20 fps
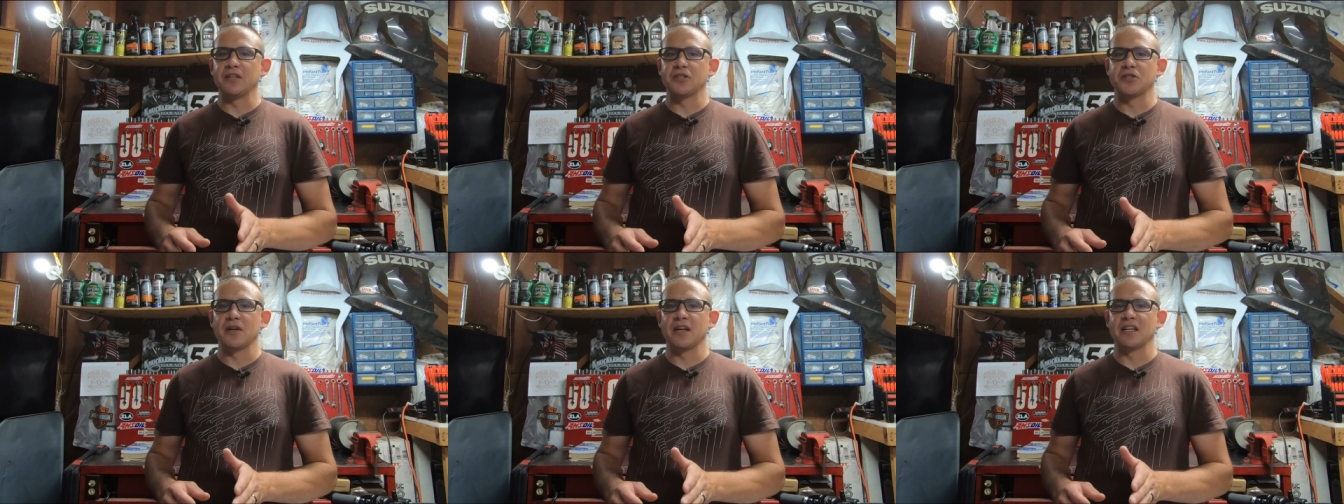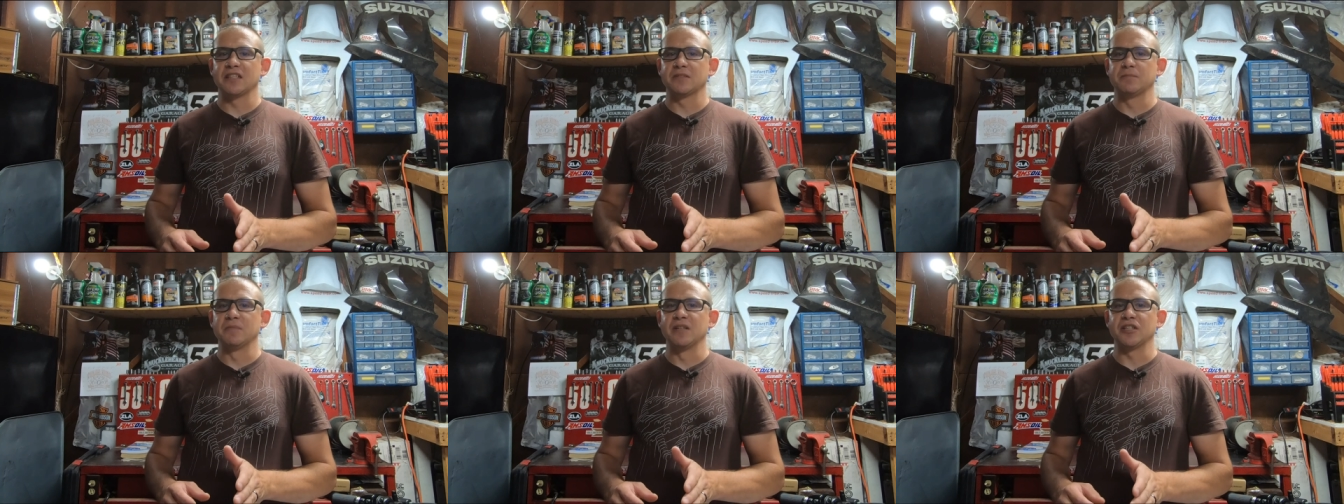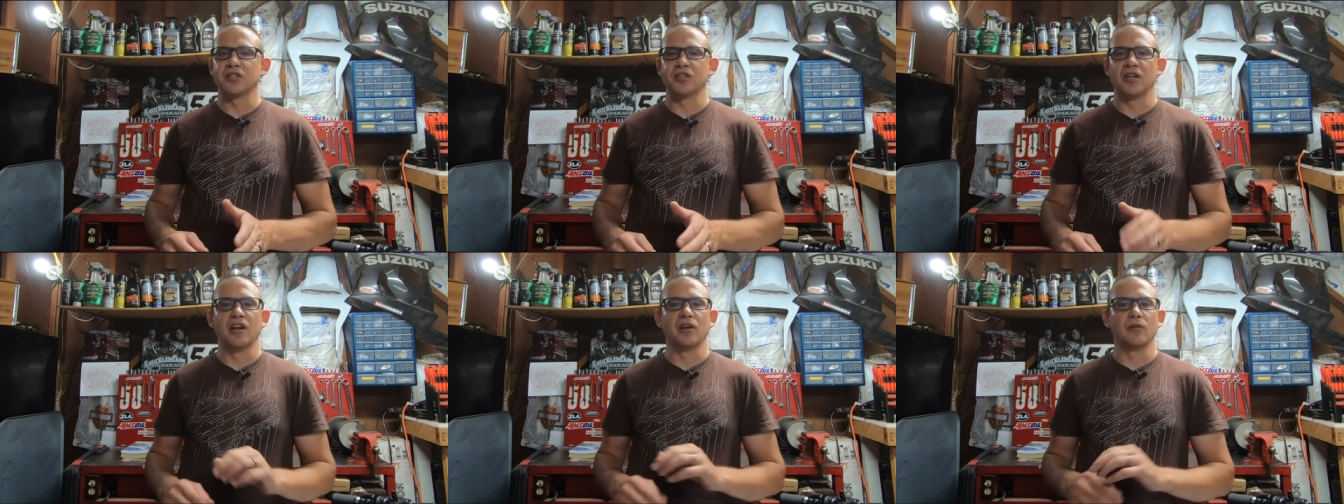
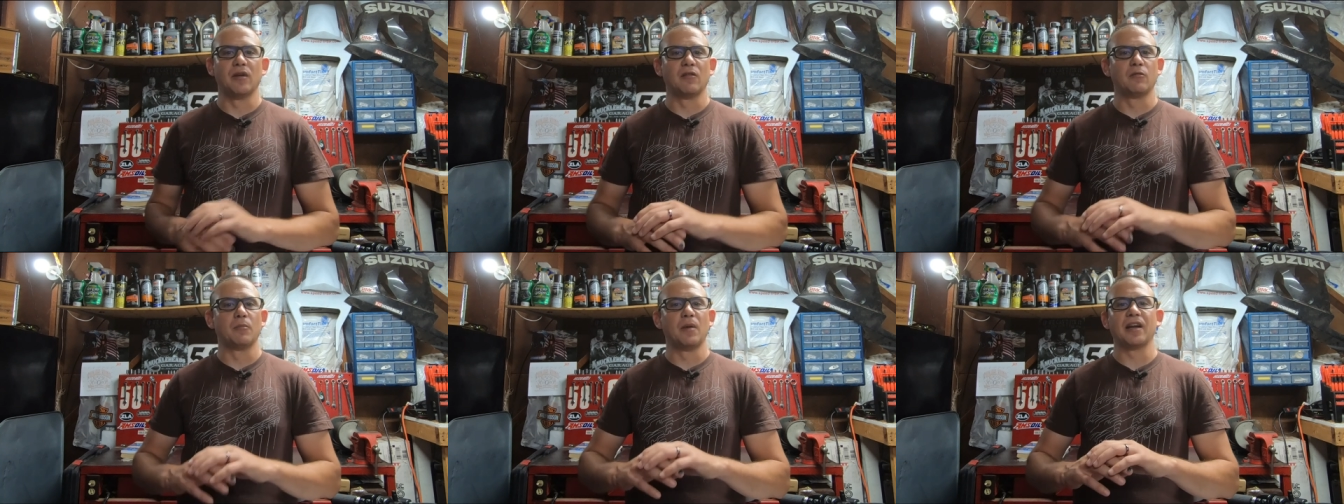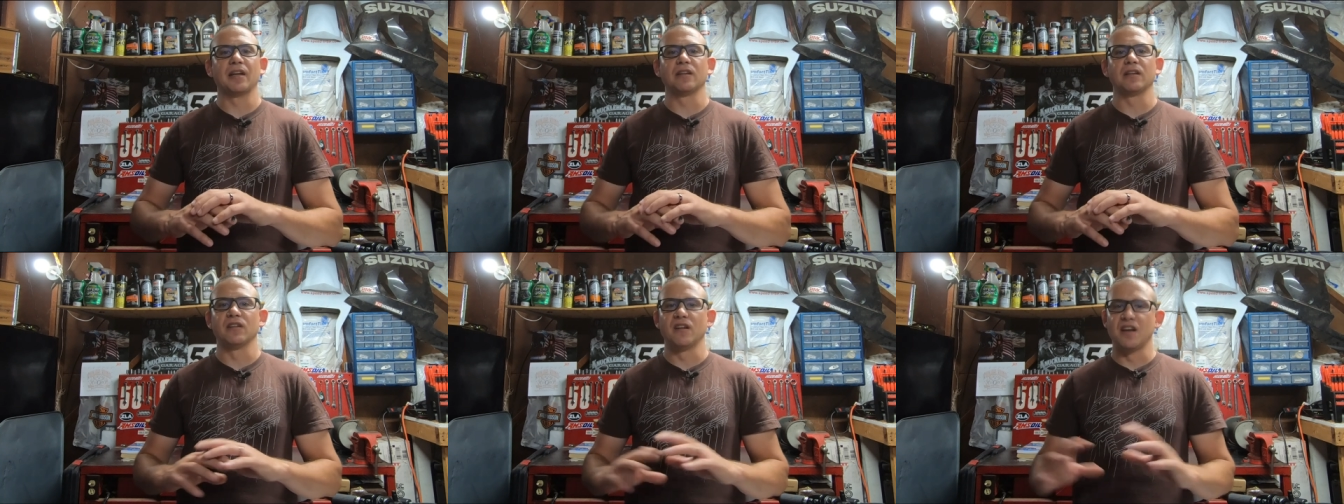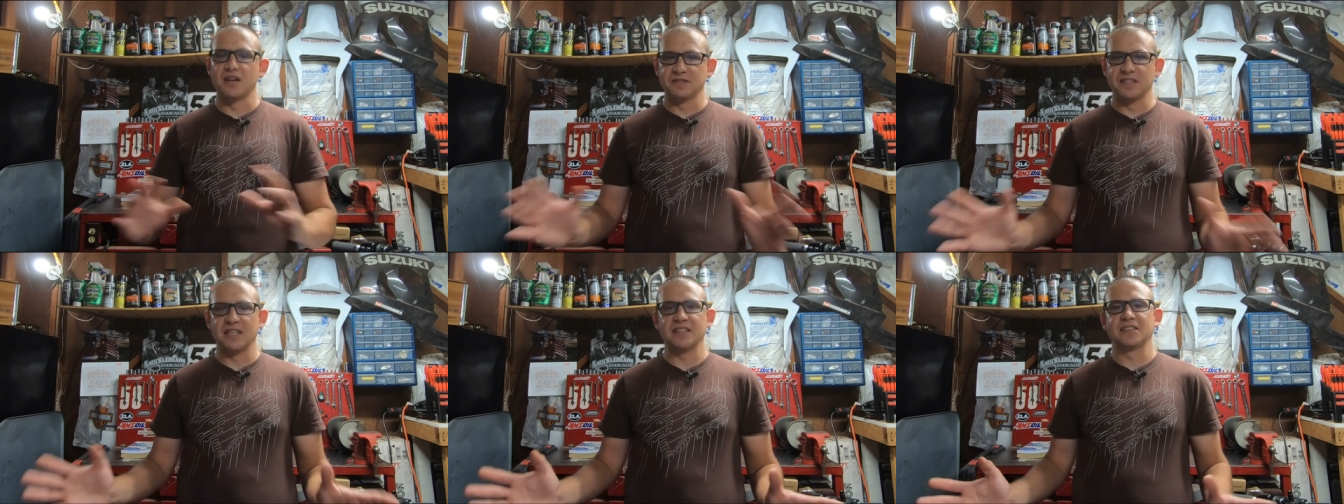transmission. I know everybody
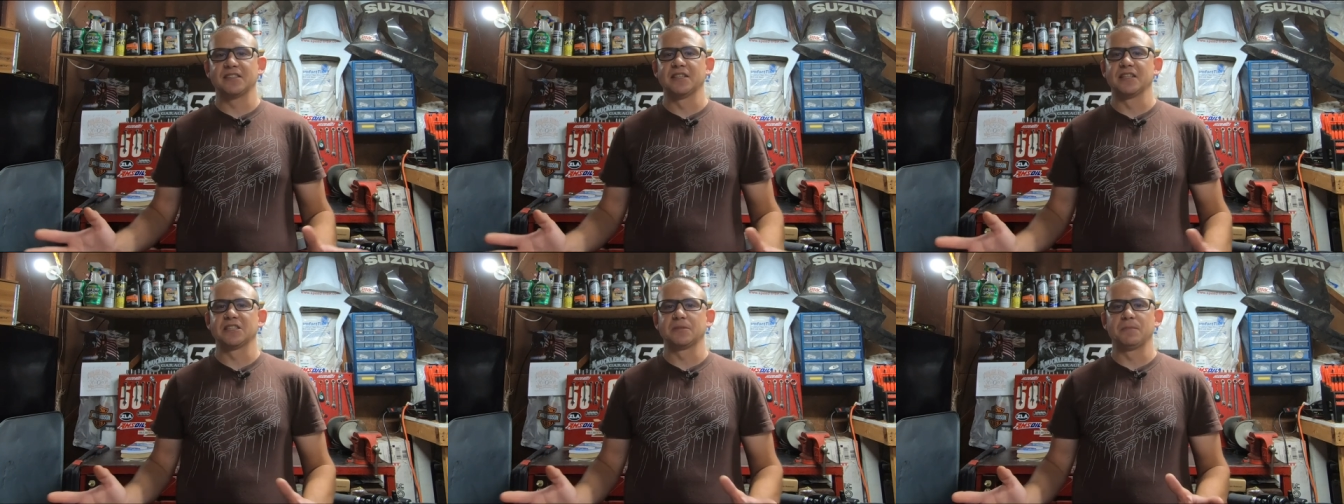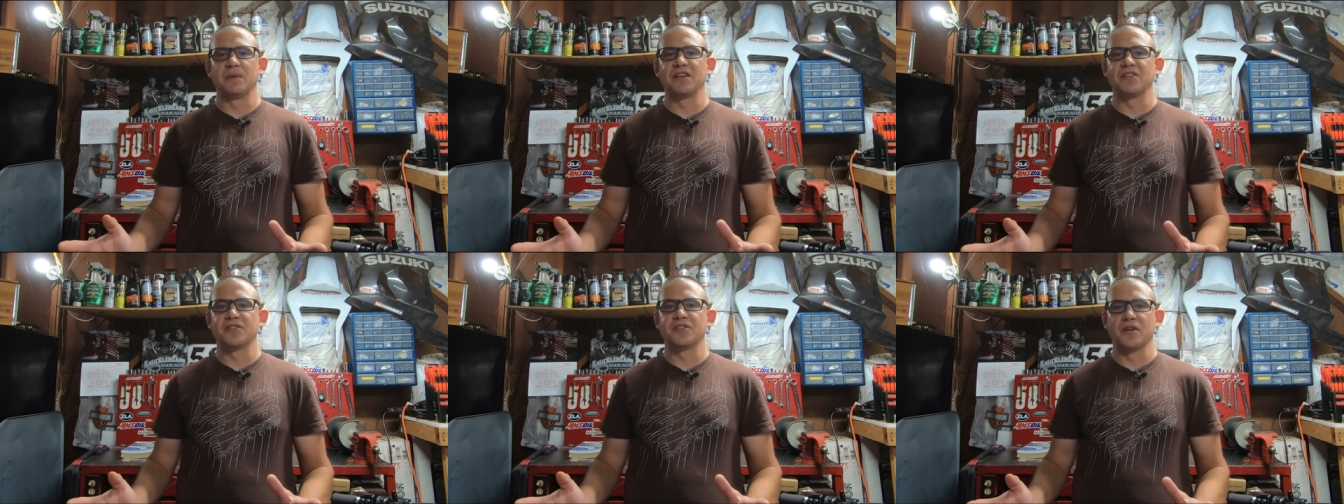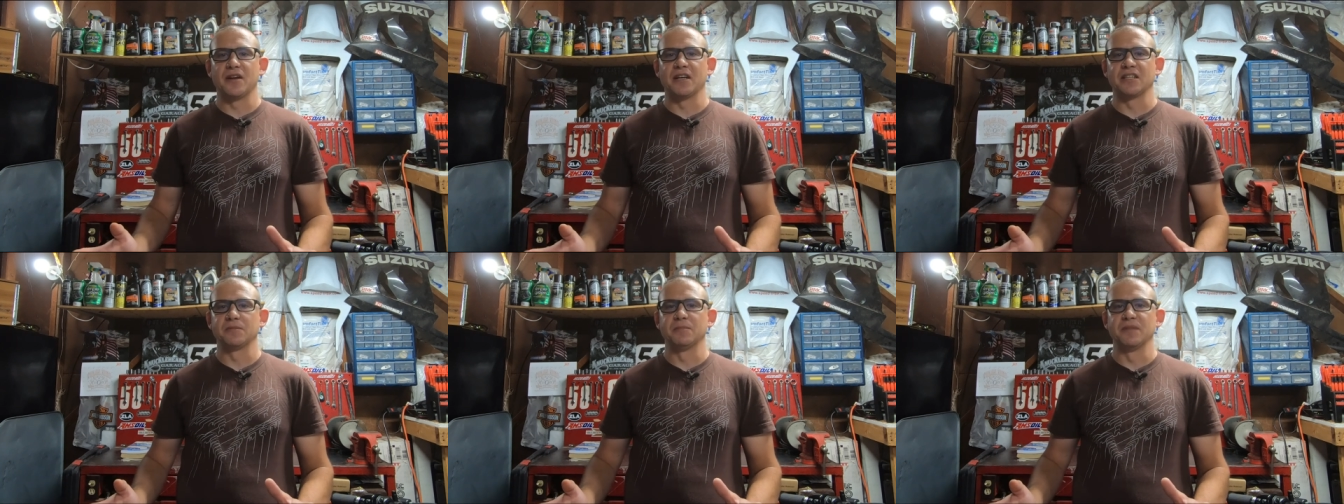loves that six speed
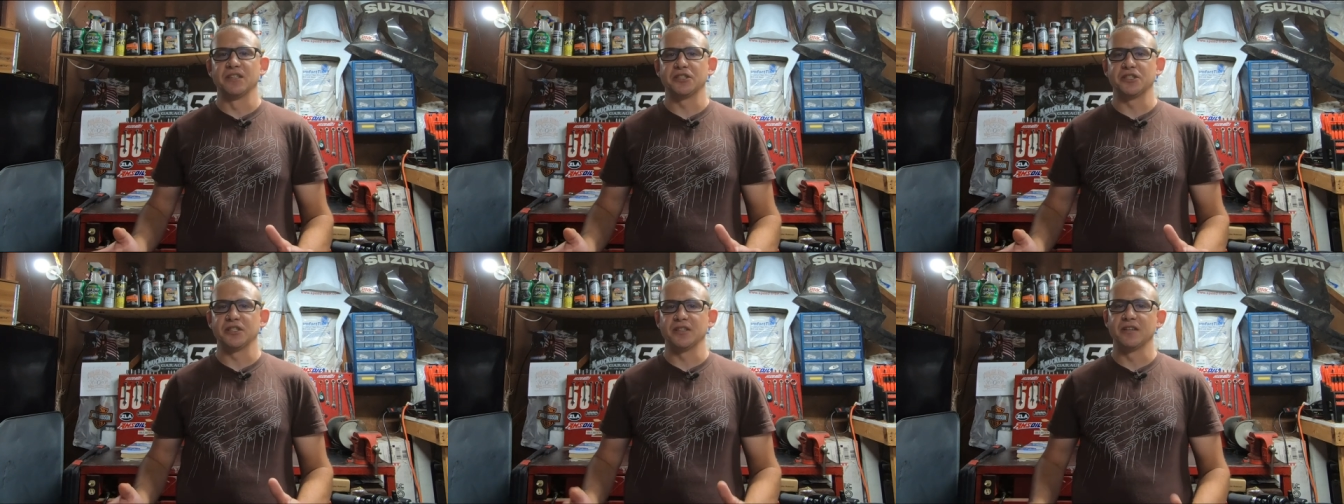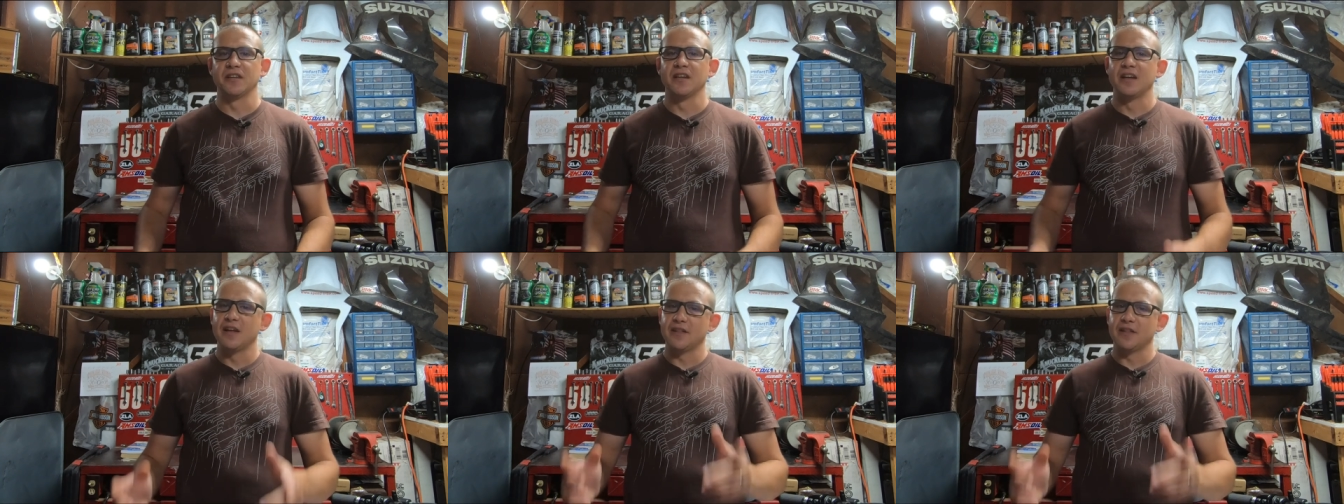transmission.